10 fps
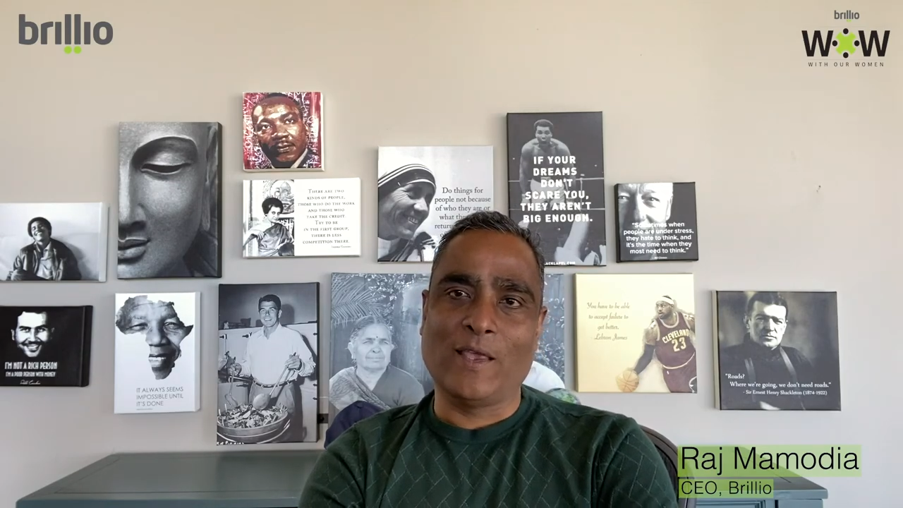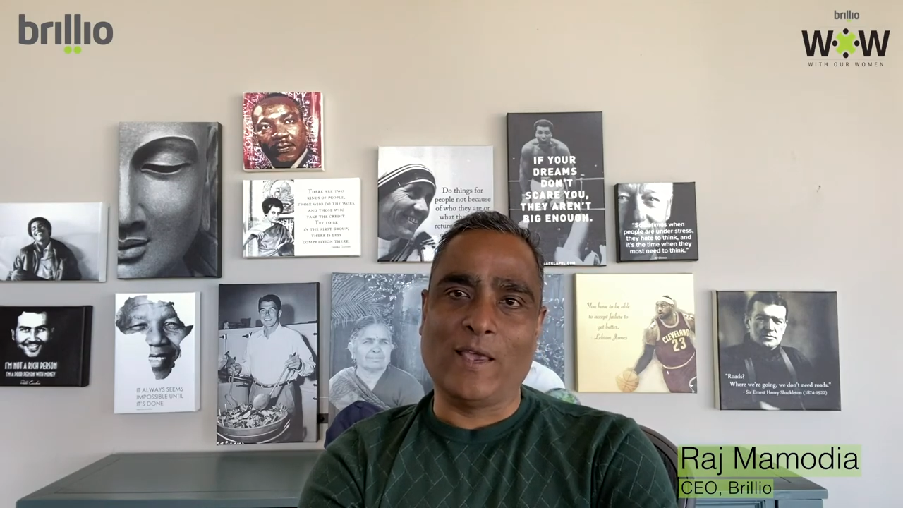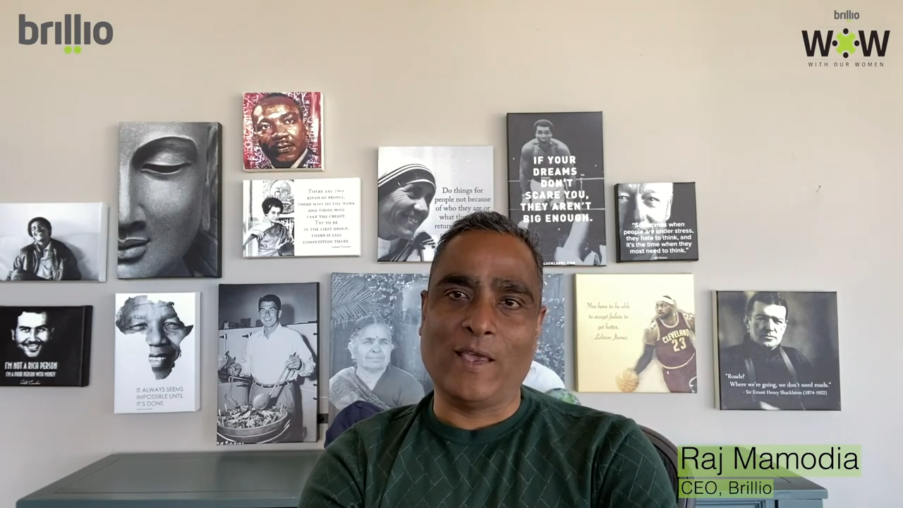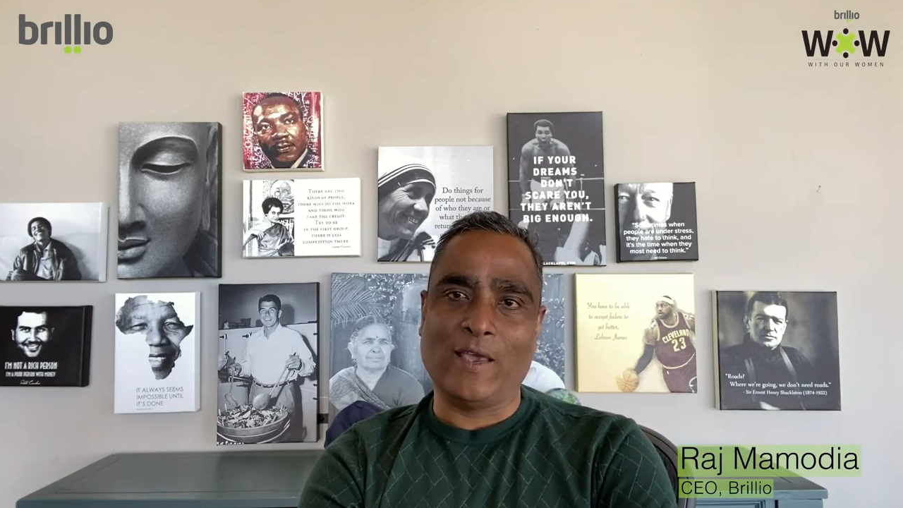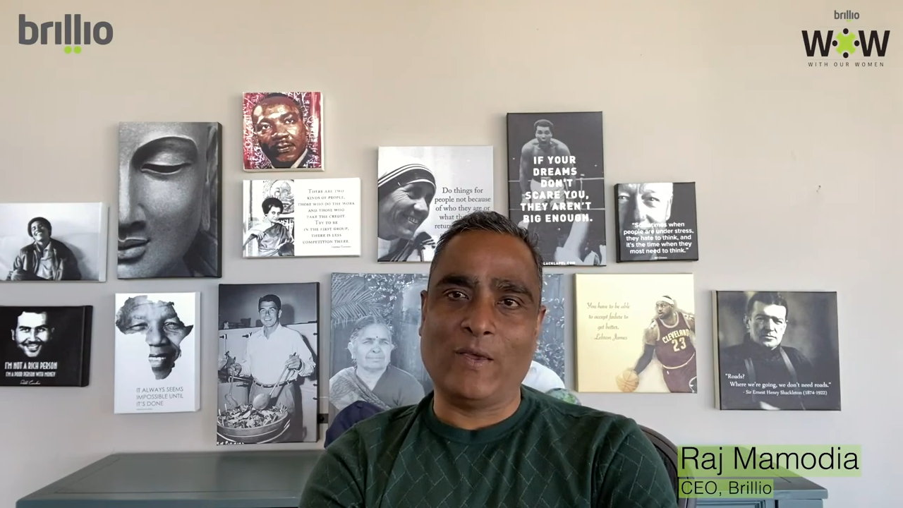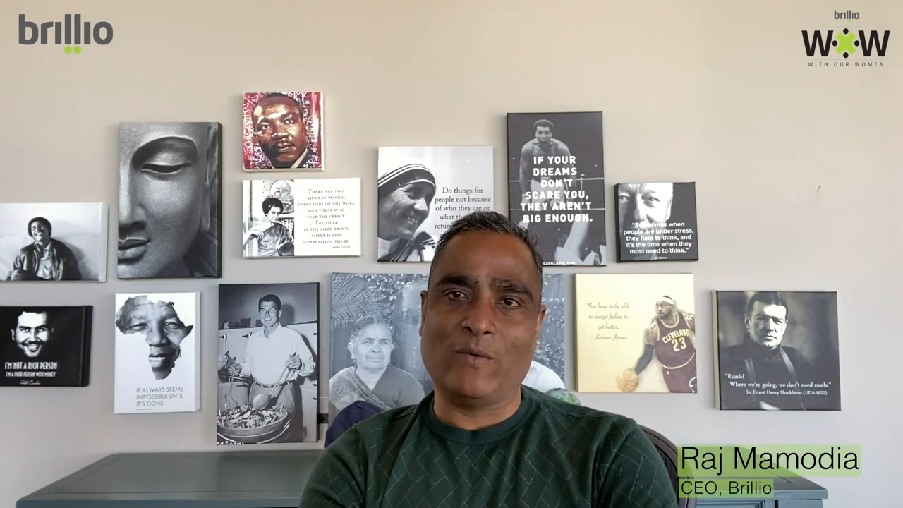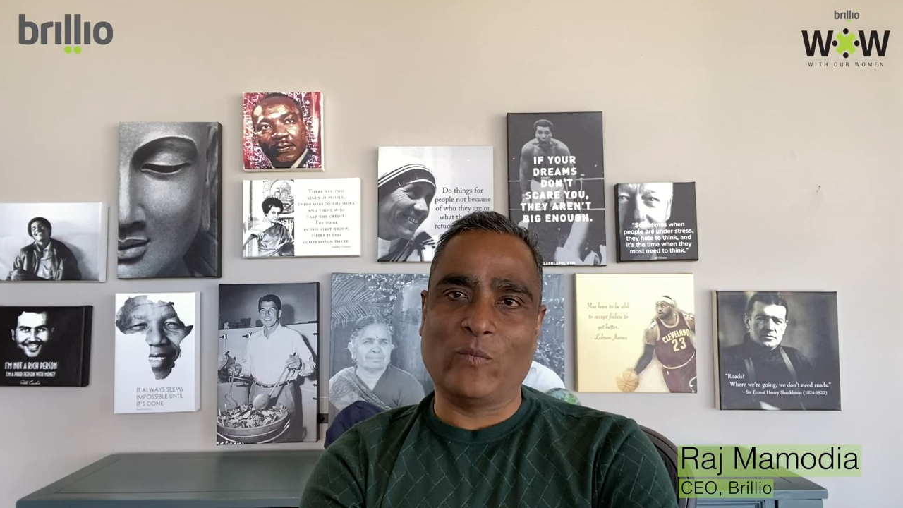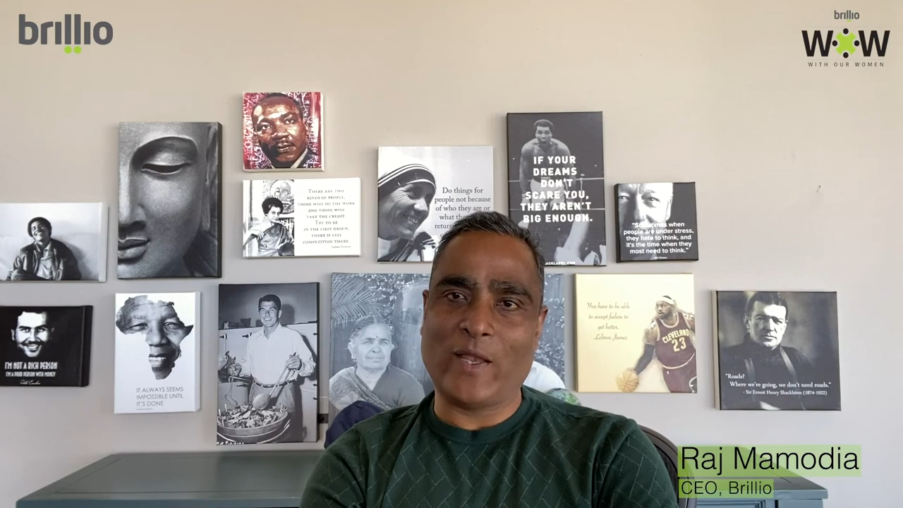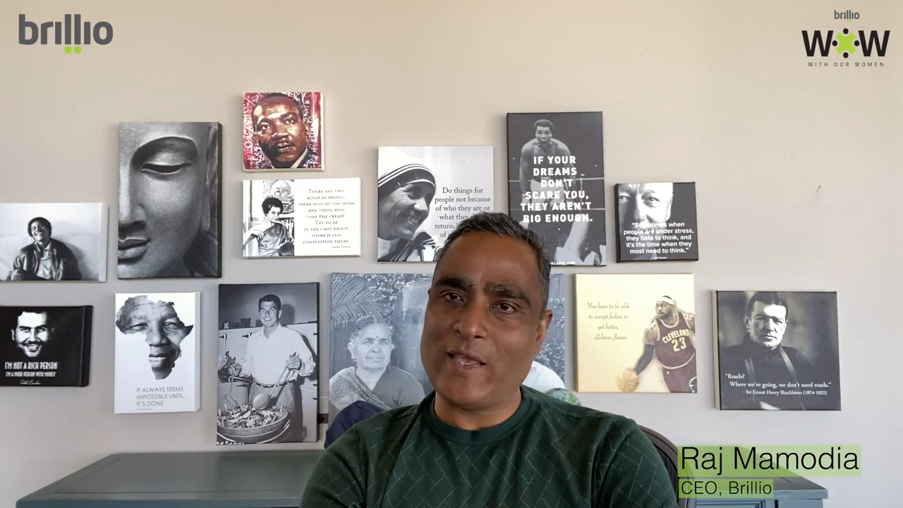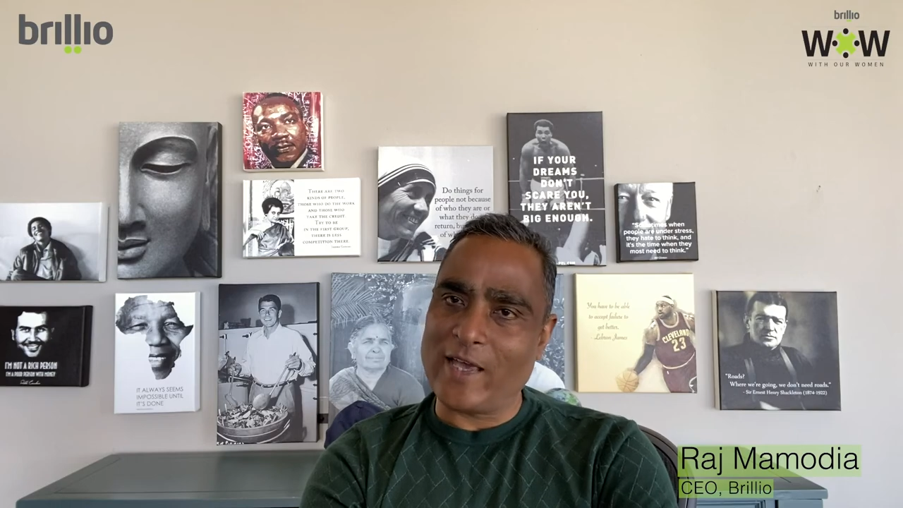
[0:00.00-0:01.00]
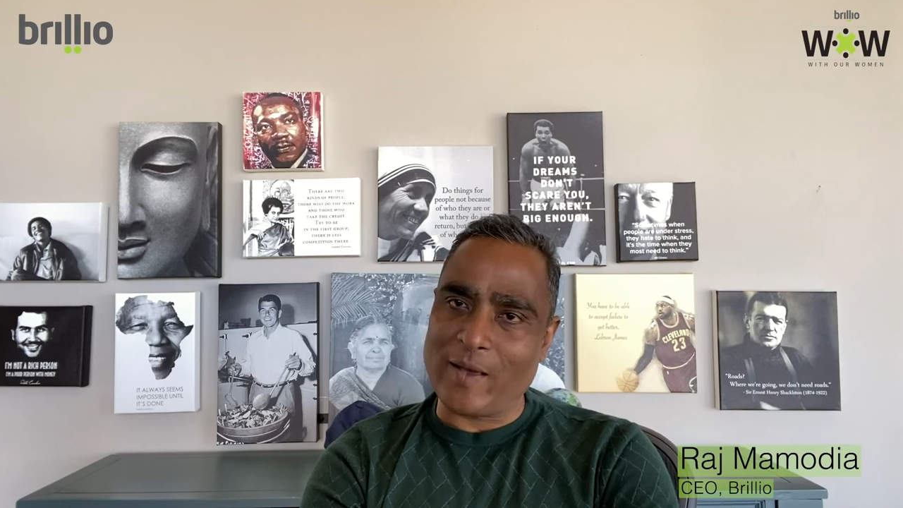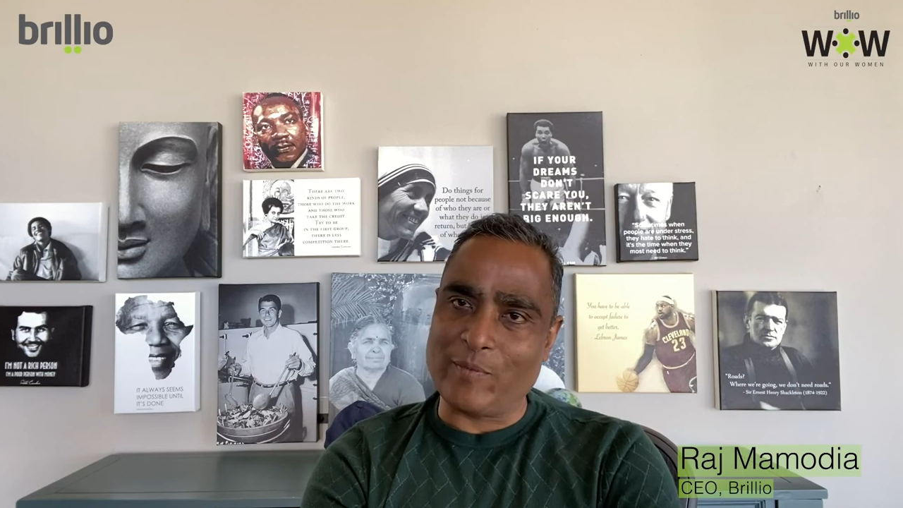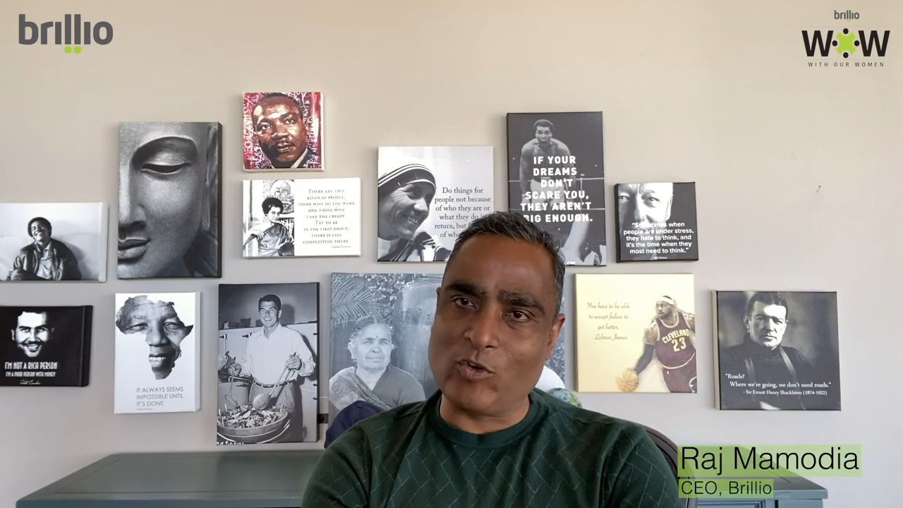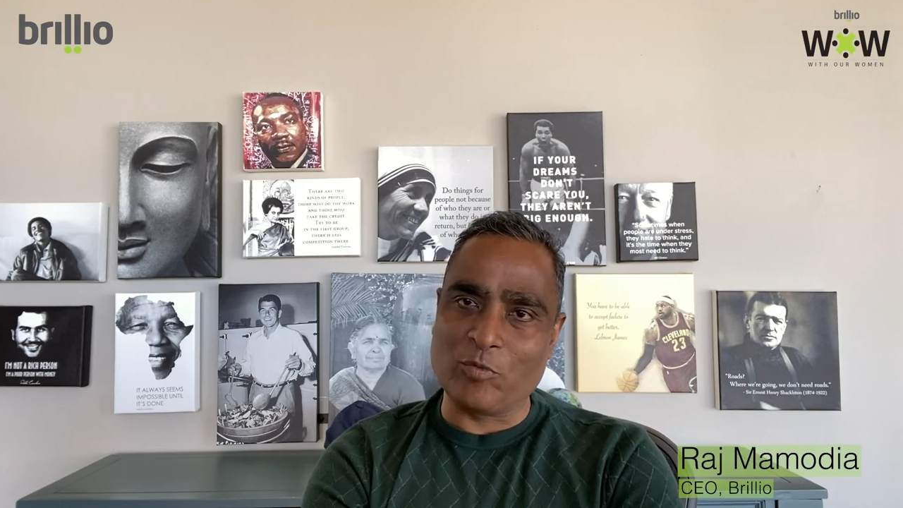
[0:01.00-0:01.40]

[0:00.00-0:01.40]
a very happy